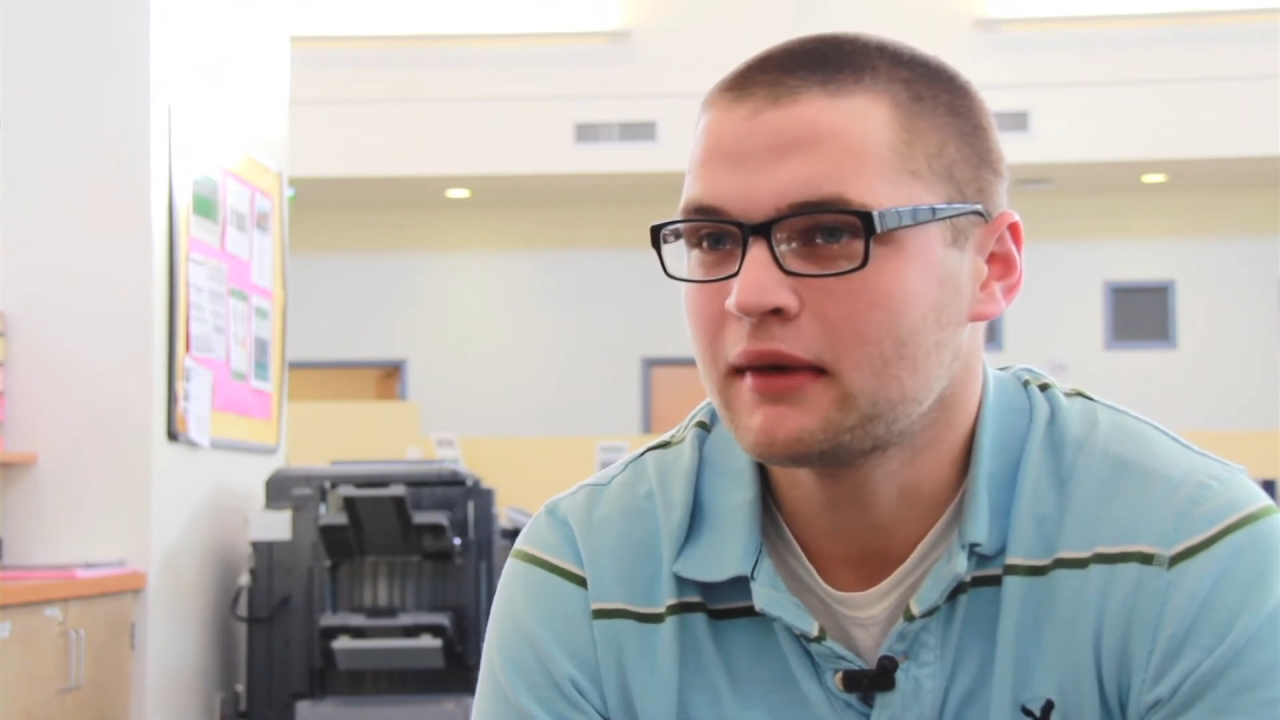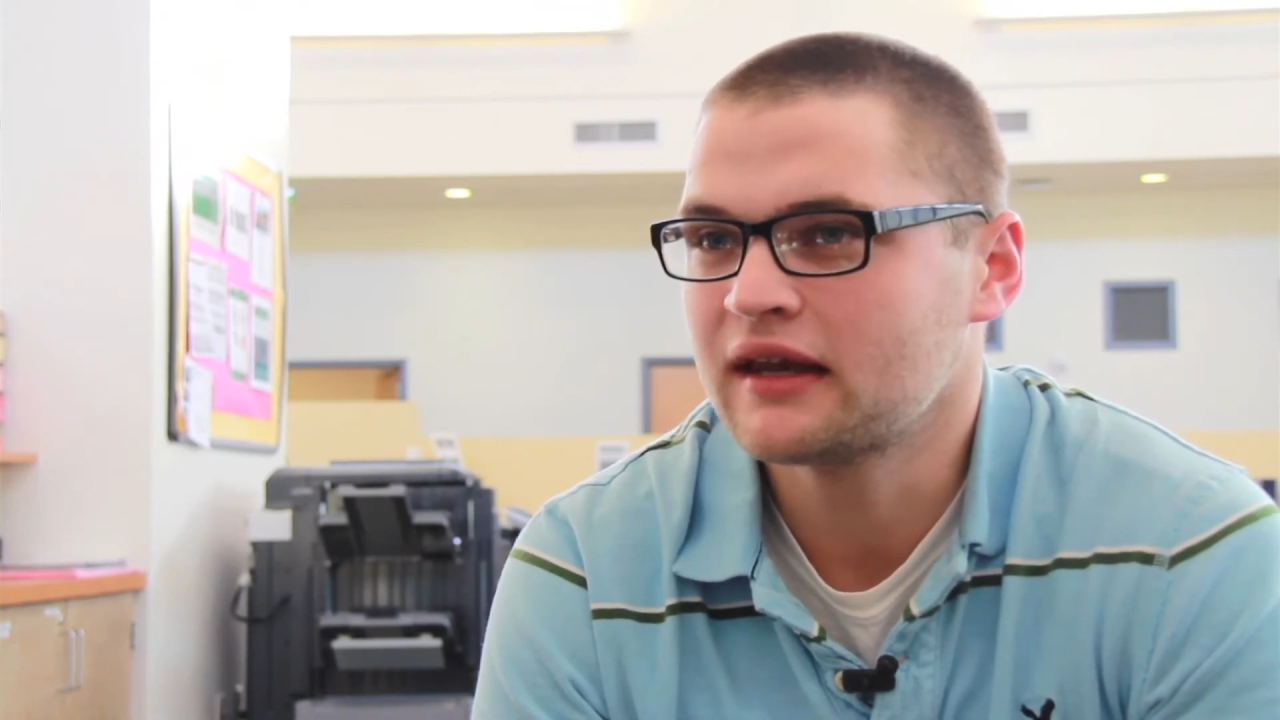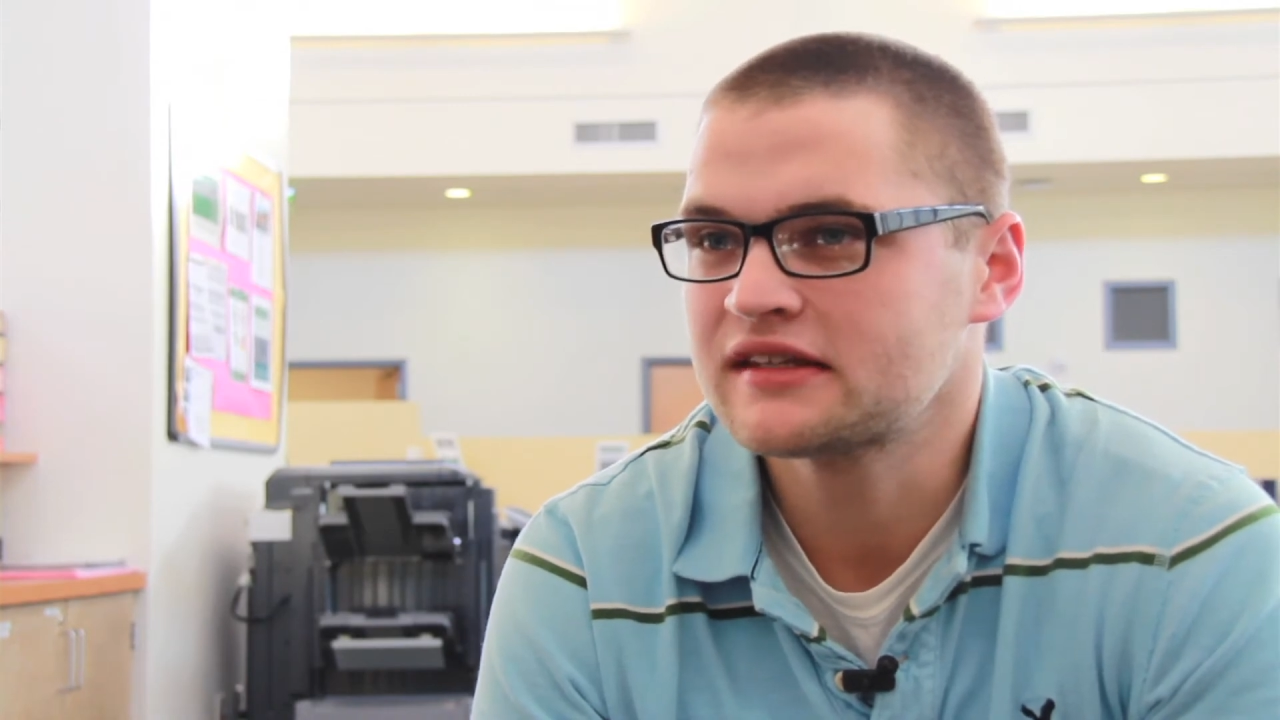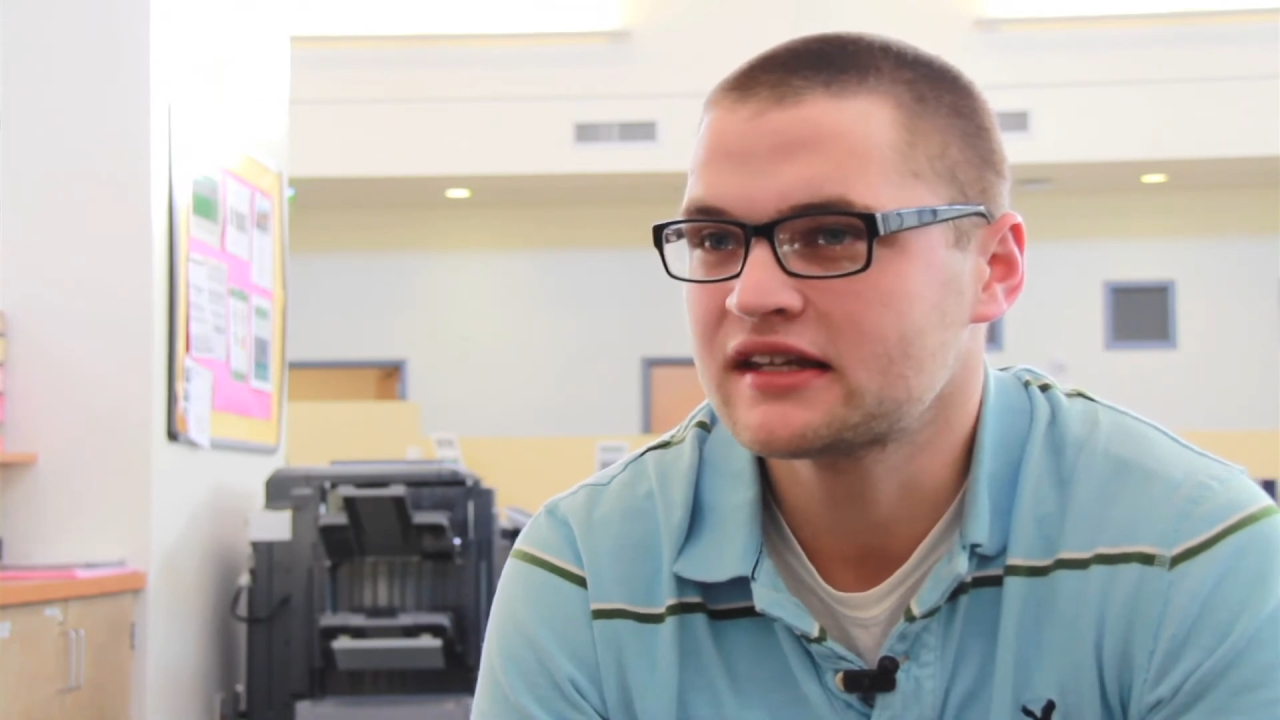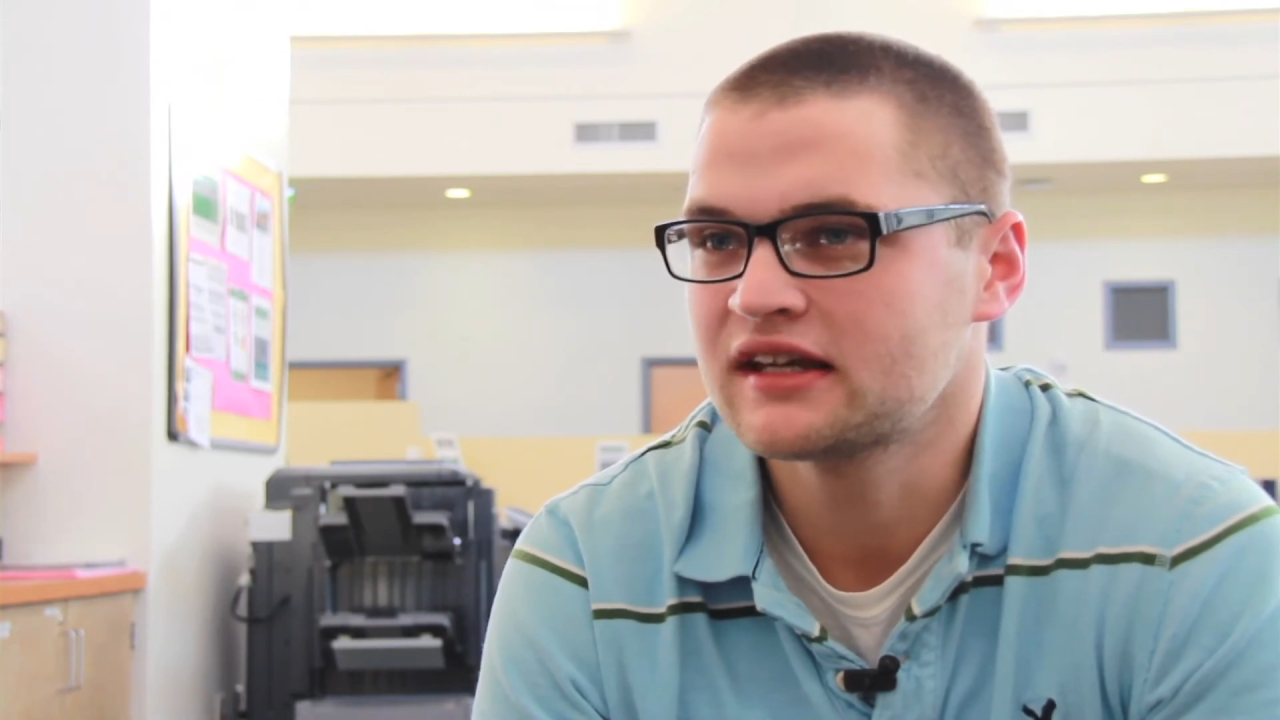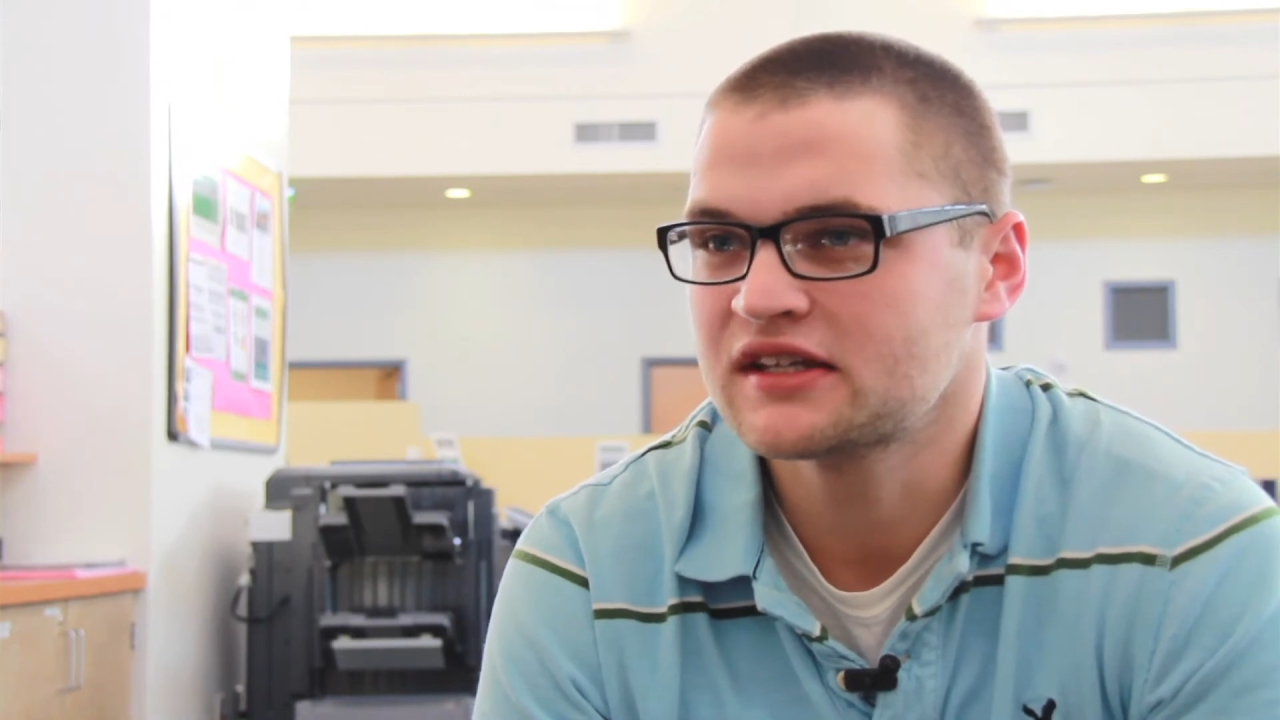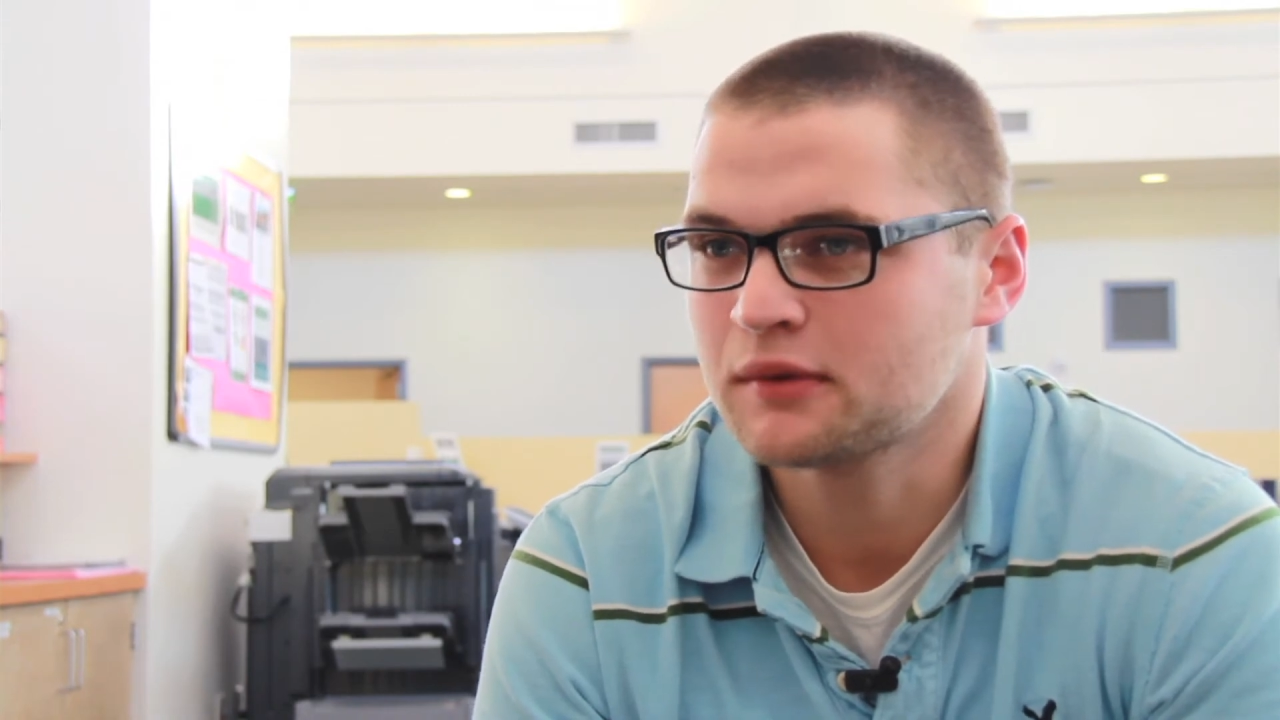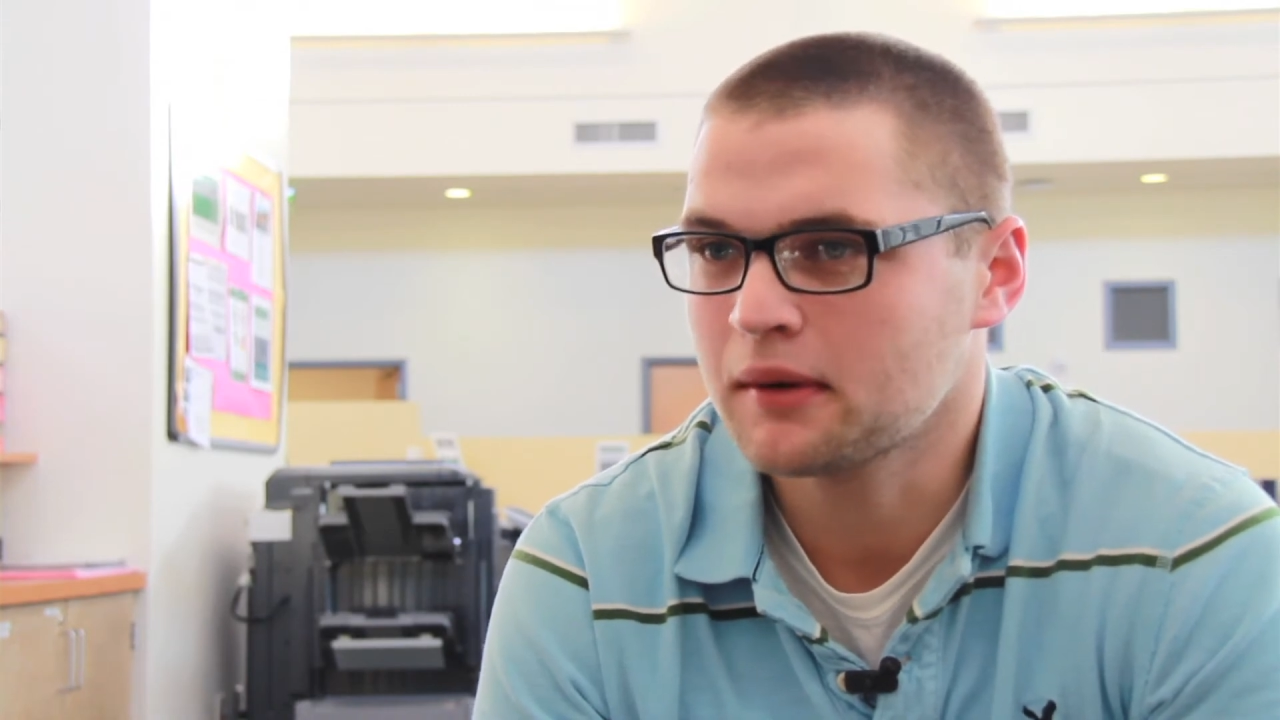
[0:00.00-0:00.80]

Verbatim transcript: medicine is,